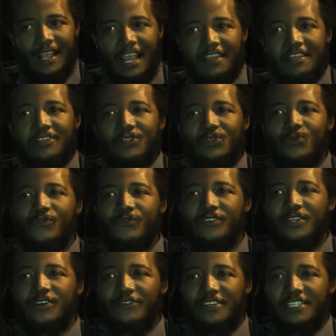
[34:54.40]
I think two
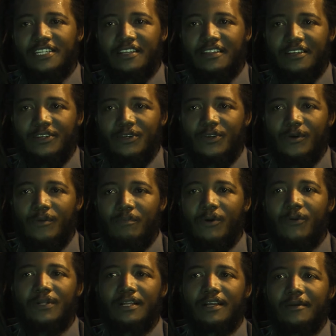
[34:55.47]
feed off each other, you know.
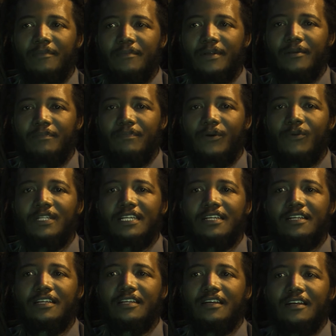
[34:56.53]

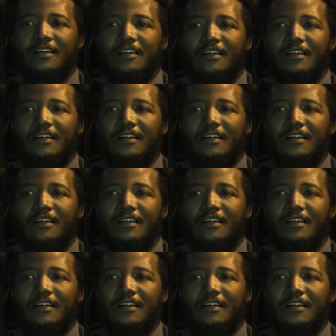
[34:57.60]
Poetry